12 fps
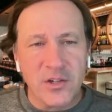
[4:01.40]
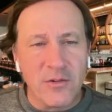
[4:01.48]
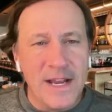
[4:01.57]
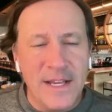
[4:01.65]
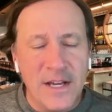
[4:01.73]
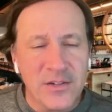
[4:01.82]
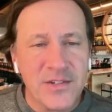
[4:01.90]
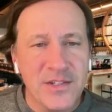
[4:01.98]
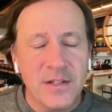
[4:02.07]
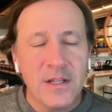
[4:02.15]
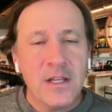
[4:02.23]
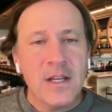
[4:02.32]
and Grant
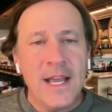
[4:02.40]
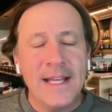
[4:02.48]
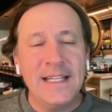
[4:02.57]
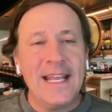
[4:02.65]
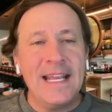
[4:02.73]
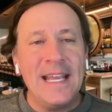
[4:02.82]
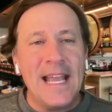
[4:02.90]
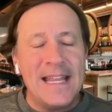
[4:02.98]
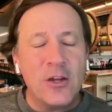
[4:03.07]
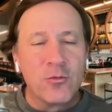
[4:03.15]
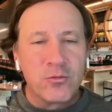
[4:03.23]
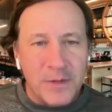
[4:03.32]
Nelson, and
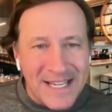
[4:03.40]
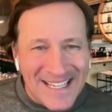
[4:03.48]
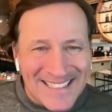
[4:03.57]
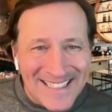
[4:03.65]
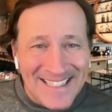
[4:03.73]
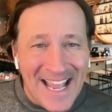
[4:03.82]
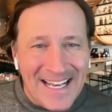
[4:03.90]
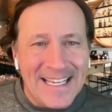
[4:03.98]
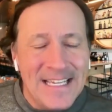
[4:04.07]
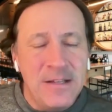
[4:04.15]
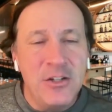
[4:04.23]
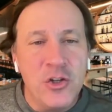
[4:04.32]
the reason that
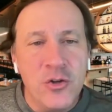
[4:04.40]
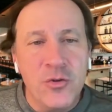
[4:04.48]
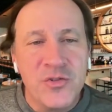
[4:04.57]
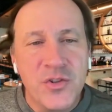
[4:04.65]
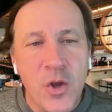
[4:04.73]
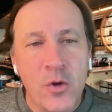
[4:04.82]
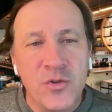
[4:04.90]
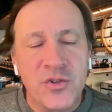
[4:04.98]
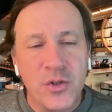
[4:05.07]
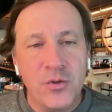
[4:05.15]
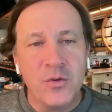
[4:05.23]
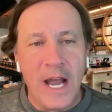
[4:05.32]
he used
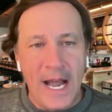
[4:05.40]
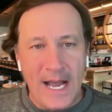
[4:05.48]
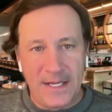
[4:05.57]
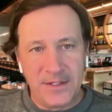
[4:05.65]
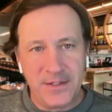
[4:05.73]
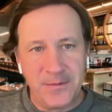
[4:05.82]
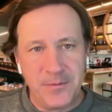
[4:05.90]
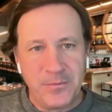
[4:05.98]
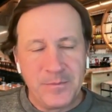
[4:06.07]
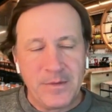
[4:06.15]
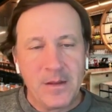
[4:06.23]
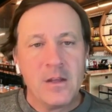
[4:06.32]
those two guys
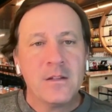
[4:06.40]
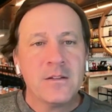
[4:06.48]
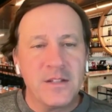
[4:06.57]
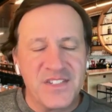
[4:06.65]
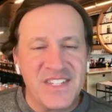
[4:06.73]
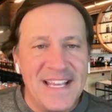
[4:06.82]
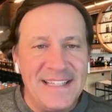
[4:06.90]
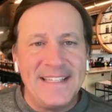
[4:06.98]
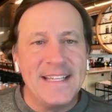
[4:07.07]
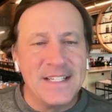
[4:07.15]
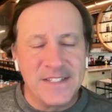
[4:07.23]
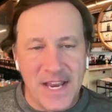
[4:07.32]
to set
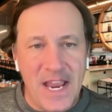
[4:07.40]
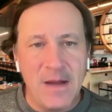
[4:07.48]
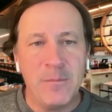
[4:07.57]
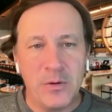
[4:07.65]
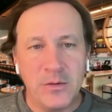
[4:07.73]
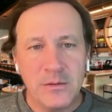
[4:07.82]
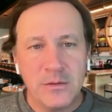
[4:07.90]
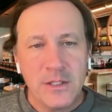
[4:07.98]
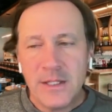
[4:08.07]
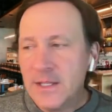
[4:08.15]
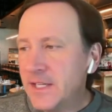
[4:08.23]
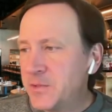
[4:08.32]
the example
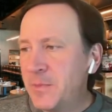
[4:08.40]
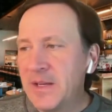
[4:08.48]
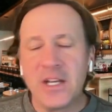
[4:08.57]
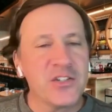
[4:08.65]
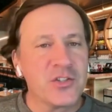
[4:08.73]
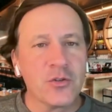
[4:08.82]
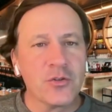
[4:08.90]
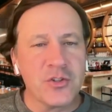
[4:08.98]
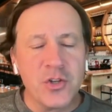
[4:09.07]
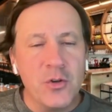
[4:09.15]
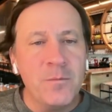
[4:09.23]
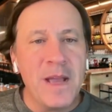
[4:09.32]
is because they're
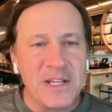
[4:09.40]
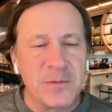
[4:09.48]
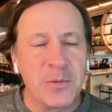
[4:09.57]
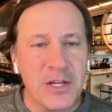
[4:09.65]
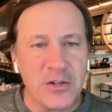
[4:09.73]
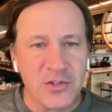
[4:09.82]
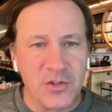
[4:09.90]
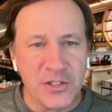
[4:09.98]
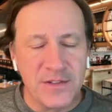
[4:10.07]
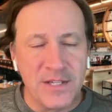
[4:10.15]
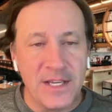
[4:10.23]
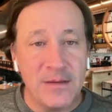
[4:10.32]
the two best players on
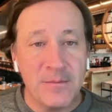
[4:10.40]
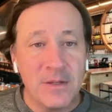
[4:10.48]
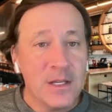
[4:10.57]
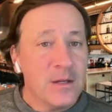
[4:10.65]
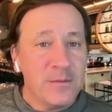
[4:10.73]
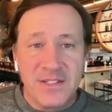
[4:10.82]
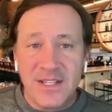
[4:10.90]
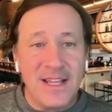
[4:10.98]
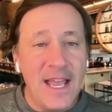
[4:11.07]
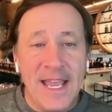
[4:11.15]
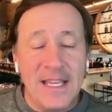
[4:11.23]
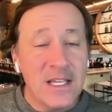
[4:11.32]
the team.
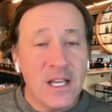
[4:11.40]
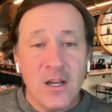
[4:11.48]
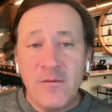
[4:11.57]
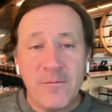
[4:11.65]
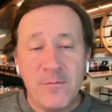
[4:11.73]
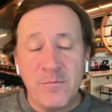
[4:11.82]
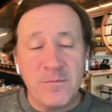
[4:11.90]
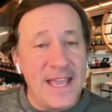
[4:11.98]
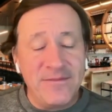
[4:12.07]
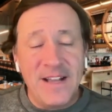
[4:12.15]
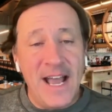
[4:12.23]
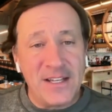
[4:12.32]
Said, hey,
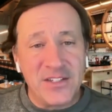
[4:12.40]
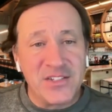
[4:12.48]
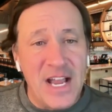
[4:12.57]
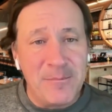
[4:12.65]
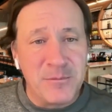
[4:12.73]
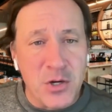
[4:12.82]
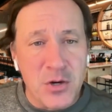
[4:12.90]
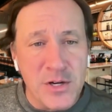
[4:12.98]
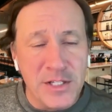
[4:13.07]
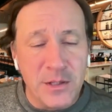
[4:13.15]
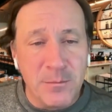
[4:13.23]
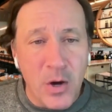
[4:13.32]
they've got to stop
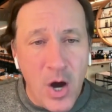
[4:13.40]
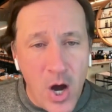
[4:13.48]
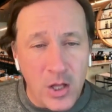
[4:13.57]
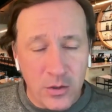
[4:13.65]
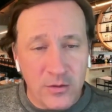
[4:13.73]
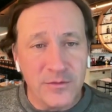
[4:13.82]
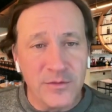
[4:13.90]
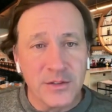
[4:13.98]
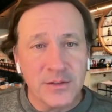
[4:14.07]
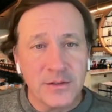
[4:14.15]
turning the ball over.